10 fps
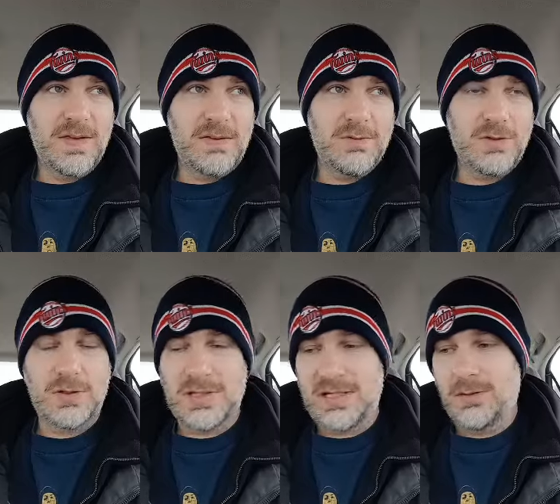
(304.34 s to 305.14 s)
they even
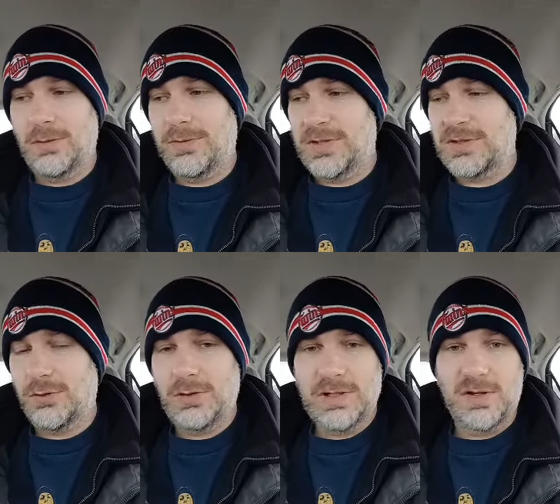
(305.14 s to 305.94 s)
took a deal this
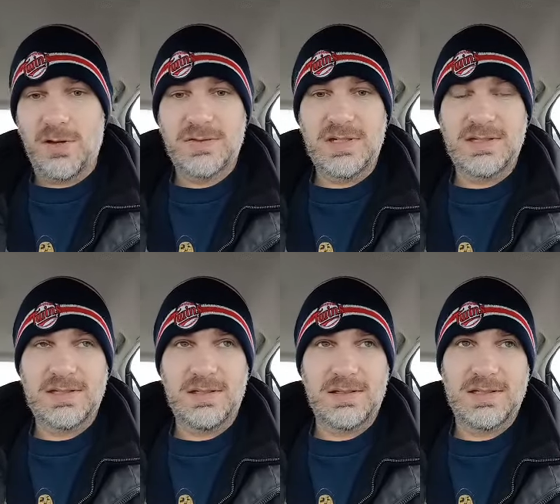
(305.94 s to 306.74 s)
early in the offseason
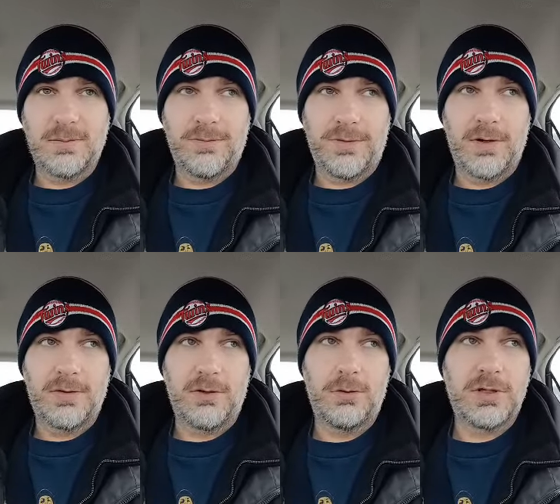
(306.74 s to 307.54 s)
still. It's still
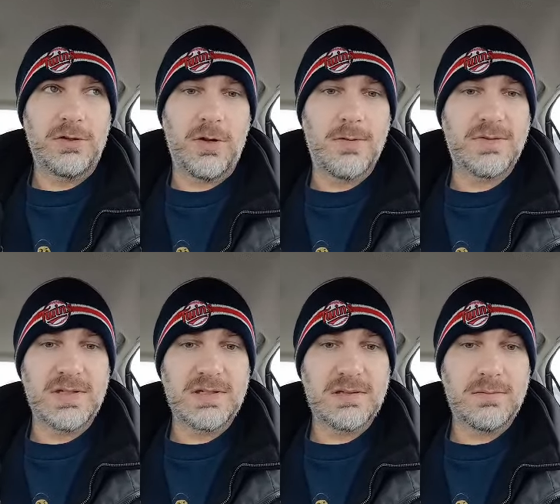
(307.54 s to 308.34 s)
fairly early in the
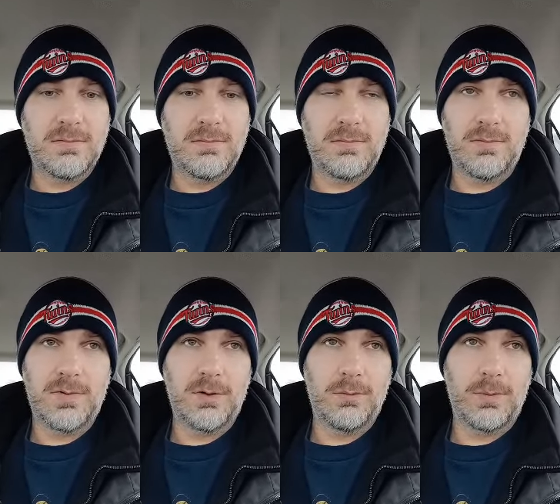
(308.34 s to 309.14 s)
offseason.
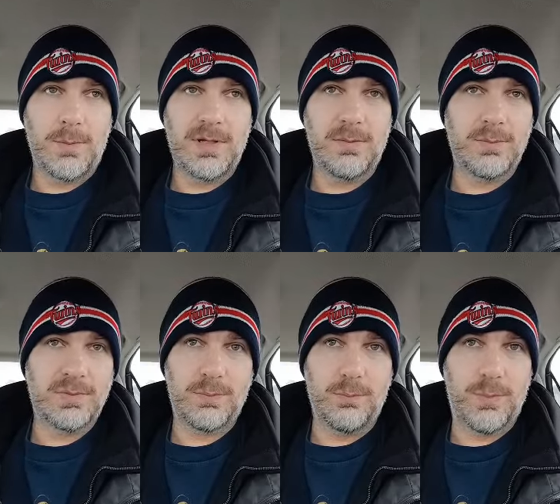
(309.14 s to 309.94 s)
You know, I mean, it
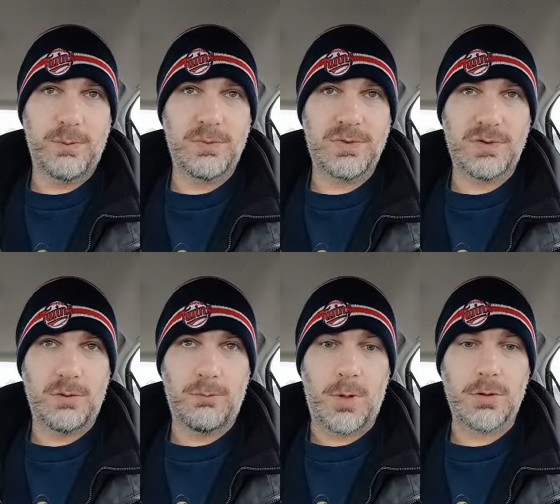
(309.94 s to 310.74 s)
was you
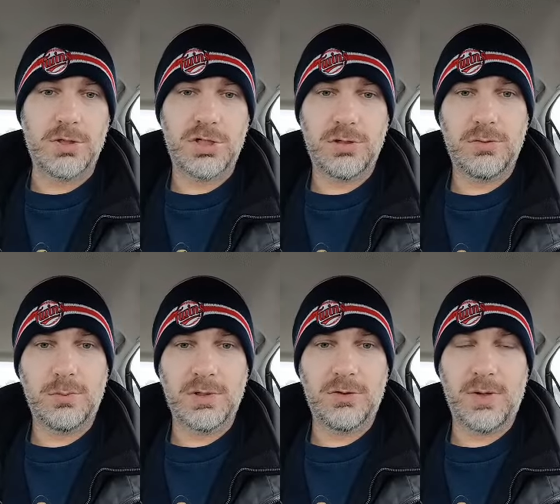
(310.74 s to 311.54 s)
know, March
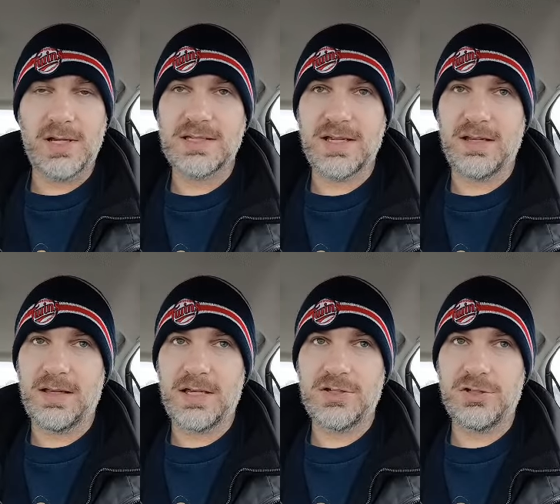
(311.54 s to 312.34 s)
when Correa signed
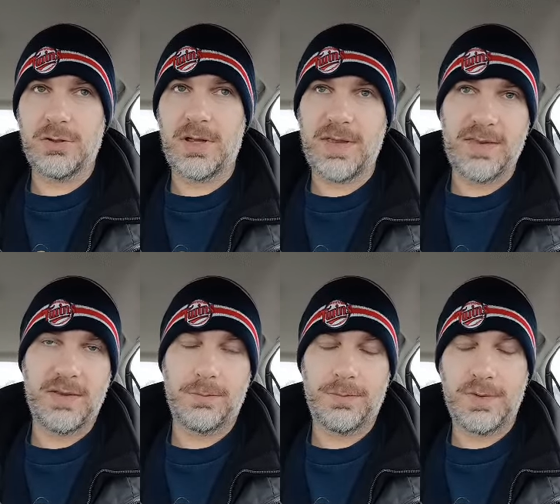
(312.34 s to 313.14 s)
last year. Now they had
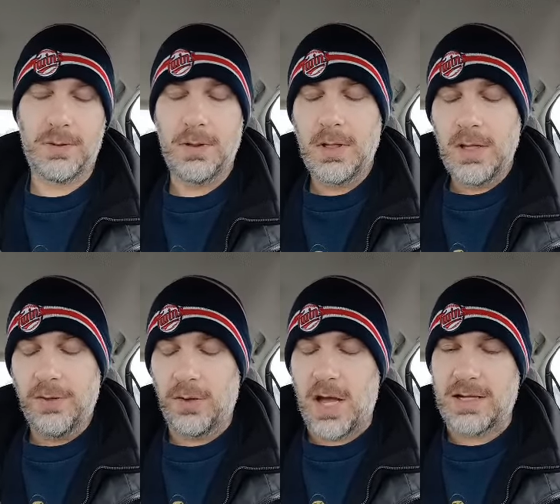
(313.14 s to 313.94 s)
the
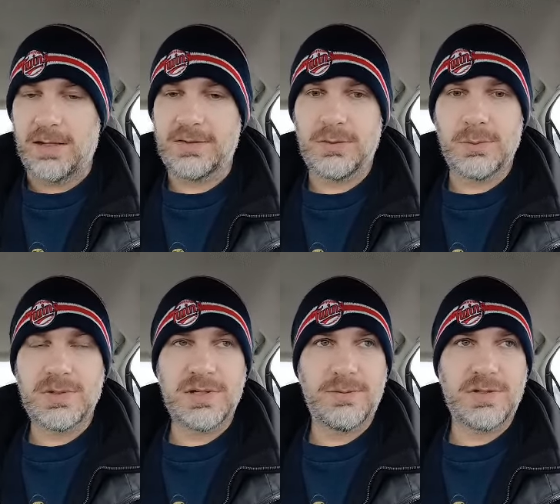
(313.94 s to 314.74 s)
lockout, so it
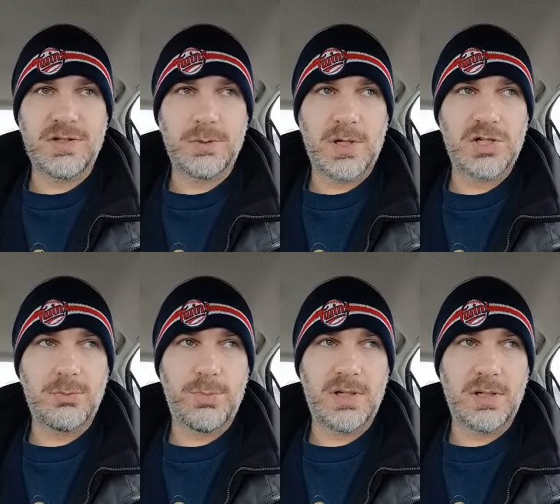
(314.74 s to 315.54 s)
was a different
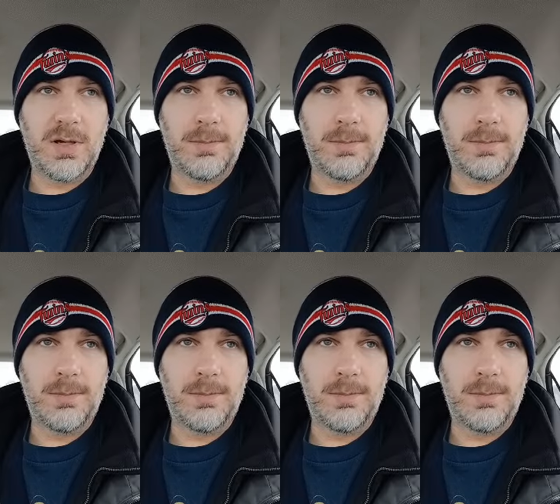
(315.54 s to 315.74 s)
situation. But,